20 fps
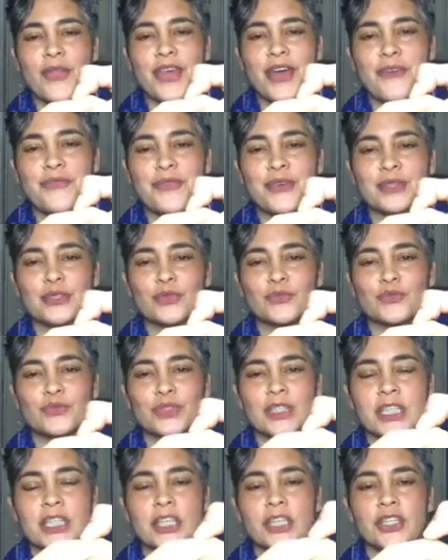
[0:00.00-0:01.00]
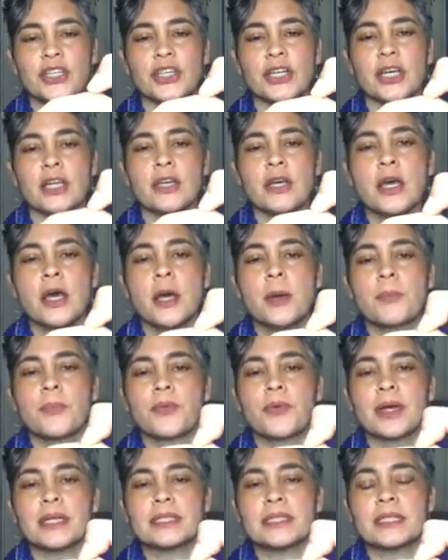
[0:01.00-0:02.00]
Oh, that feels really good.
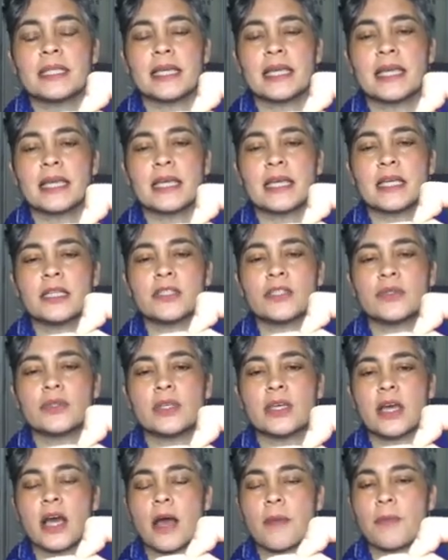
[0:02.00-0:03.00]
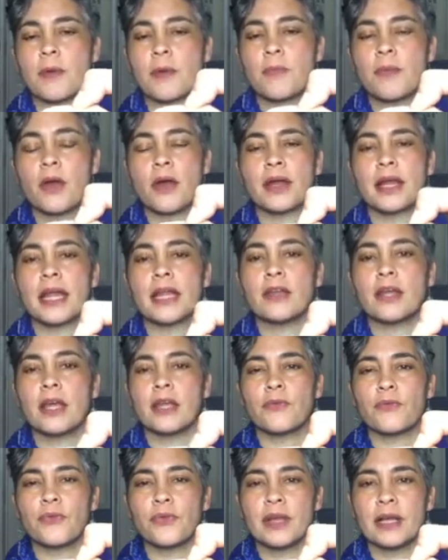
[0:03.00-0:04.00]
Pressing into the upper part,
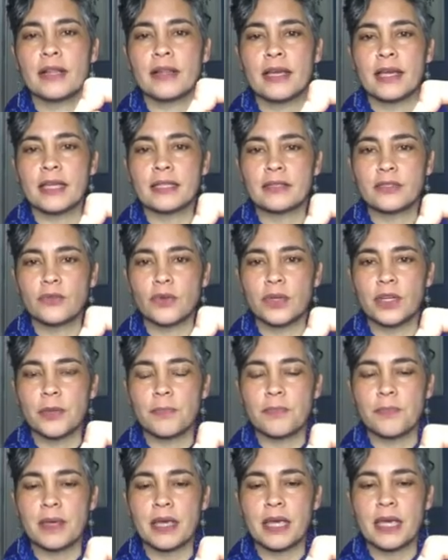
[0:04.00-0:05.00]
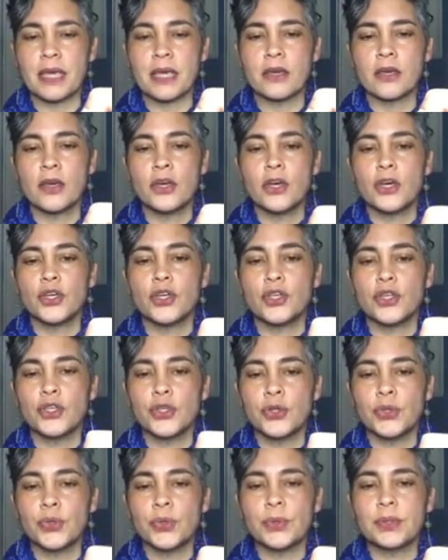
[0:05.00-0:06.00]
and really it's going to be
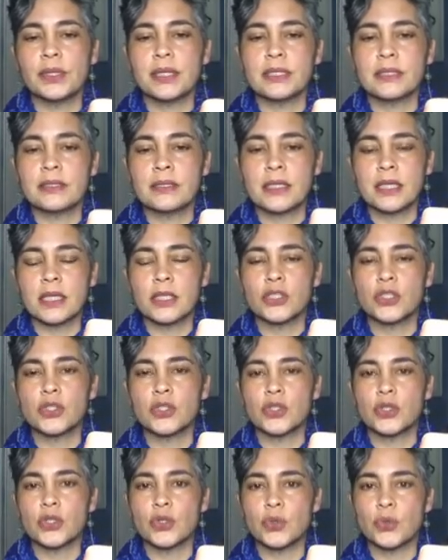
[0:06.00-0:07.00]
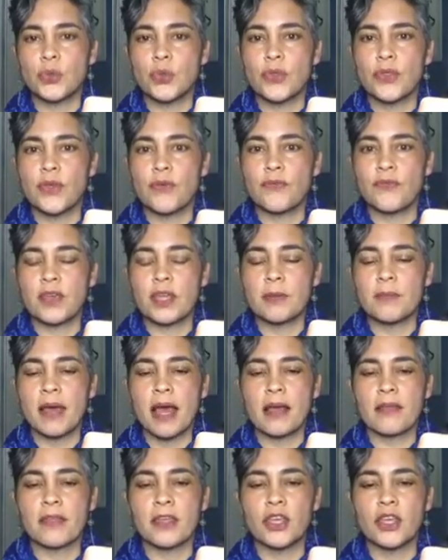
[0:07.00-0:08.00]
you listening to the
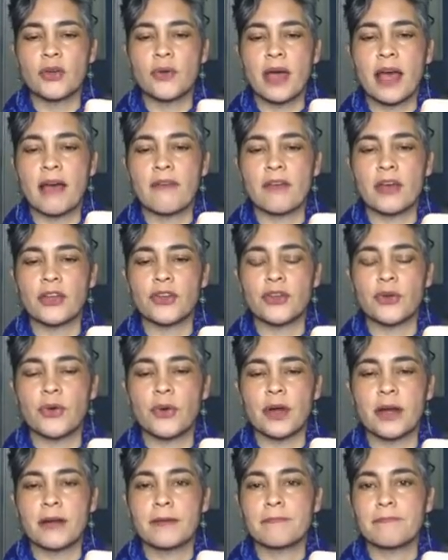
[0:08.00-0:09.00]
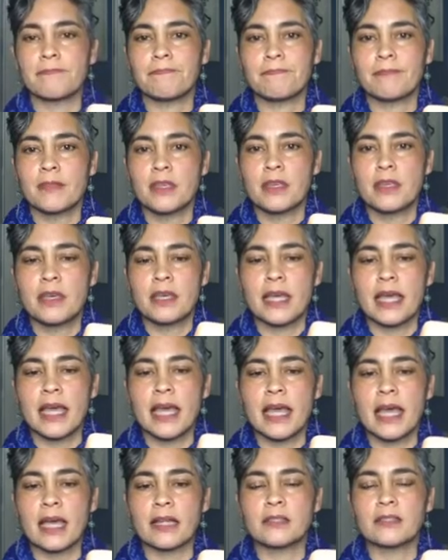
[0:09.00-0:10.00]
feedback that you have on your
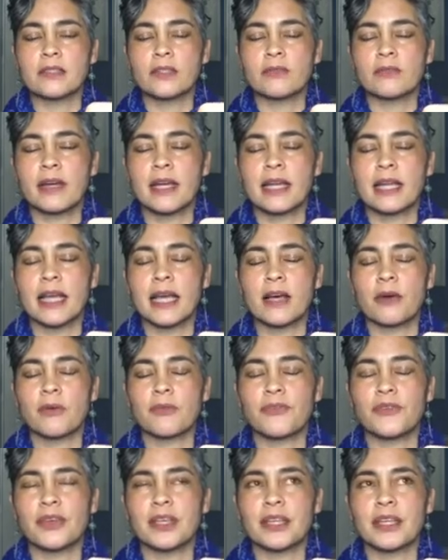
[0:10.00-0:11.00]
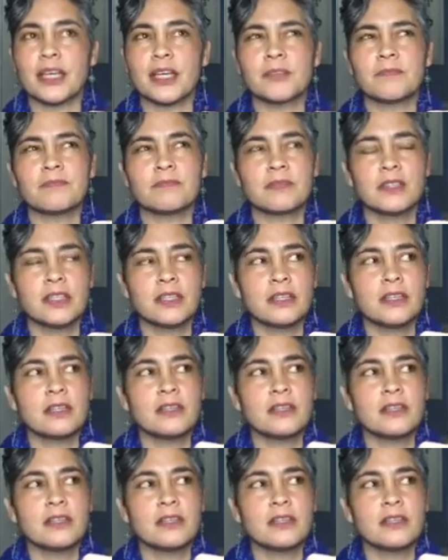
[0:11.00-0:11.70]
hands. So right now I'm feeling